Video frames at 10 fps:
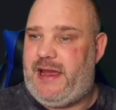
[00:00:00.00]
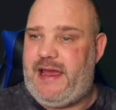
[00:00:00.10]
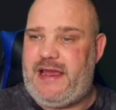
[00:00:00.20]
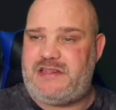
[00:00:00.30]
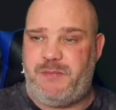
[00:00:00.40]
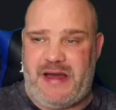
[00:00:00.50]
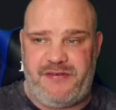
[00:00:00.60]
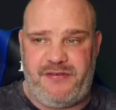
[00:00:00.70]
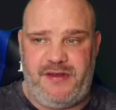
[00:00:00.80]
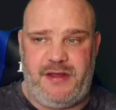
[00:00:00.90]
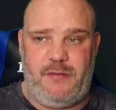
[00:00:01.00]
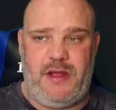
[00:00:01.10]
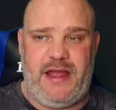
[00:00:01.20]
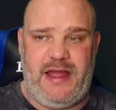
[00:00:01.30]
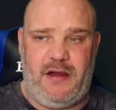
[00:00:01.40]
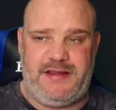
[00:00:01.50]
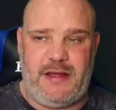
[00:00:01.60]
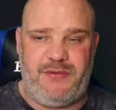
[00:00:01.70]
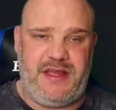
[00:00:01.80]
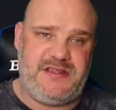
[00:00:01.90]
It's a buff. I
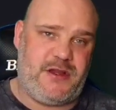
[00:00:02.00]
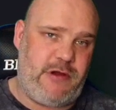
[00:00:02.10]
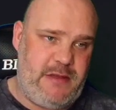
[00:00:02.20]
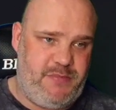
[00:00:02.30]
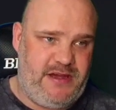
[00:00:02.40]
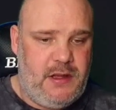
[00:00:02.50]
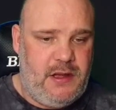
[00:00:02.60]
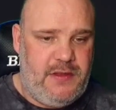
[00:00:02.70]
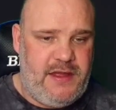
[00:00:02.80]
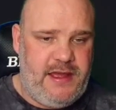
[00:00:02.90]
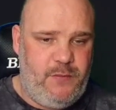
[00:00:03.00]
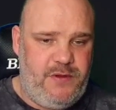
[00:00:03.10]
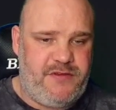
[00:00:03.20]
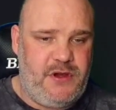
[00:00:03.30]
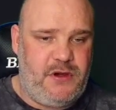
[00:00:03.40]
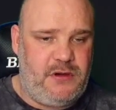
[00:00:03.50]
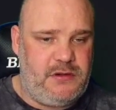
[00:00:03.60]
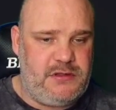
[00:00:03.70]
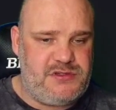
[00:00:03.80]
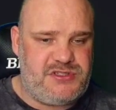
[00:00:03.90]
don't think it's a great buff. Then we've got
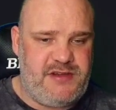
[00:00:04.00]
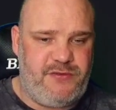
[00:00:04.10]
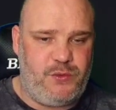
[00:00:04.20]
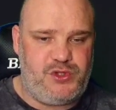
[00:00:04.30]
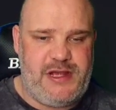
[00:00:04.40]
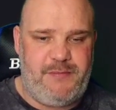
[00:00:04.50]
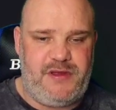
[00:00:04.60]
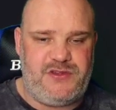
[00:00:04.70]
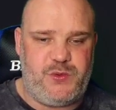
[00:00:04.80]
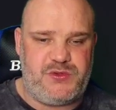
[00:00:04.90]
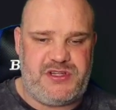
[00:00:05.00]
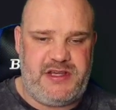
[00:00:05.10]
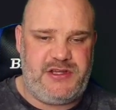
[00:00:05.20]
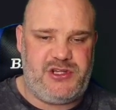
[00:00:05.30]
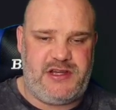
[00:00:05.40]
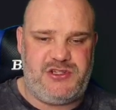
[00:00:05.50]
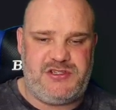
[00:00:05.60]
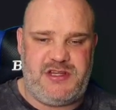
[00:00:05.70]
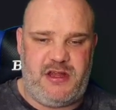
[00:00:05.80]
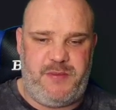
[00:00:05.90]
several champions will see changes
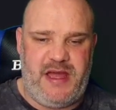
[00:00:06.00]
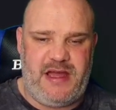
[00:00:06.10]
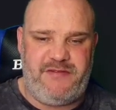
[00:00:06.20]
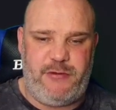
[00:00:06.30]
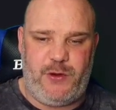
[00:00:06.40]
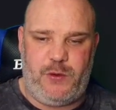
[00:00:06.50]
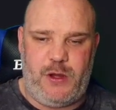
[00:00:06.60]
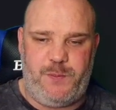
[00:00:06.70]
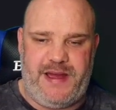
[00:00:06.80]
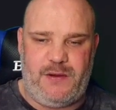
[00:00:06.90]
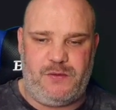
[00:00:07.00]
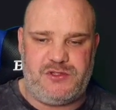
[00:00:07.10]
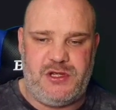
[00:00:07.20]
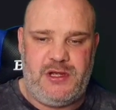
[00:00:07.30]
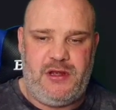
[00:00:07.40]
to their behaviour in auto battles.